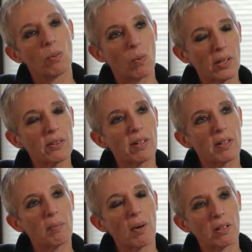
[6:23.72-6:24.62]
water
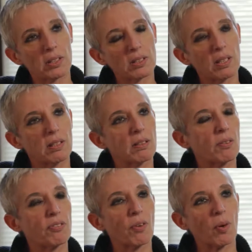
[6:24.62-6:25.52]
on Mars under
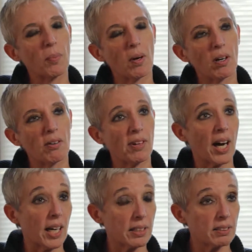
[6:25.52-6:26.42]
the form of
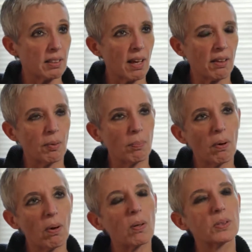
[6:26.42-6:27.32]
ice at the
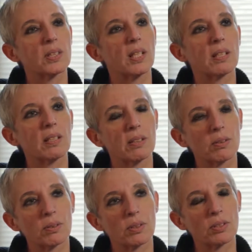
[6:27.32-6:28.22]
poles and
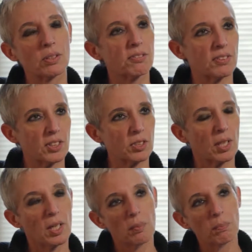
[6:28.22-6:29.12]
under the
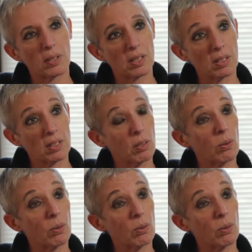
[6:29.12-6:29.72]
surface, but it is